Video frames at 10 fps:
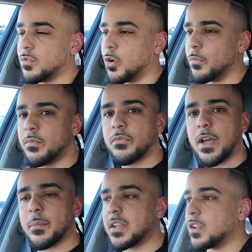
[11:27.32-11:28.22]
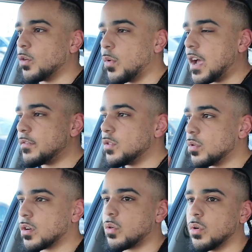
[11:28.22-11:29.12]
or feminine or whatever you
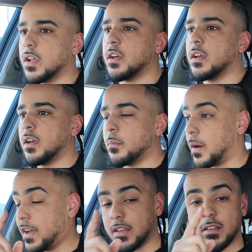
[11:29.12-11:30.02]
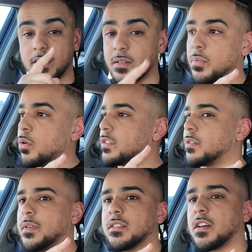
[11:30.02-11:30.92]
want to call it. But it's important
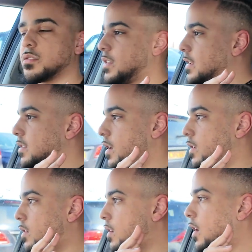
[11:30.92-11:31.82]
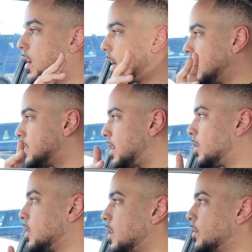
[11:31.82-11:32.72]
to be in touch with that side. I'll get into that
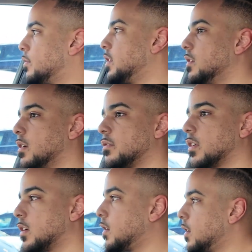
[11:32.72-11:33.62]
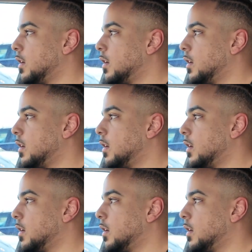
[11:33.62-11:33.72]
on another video, I think.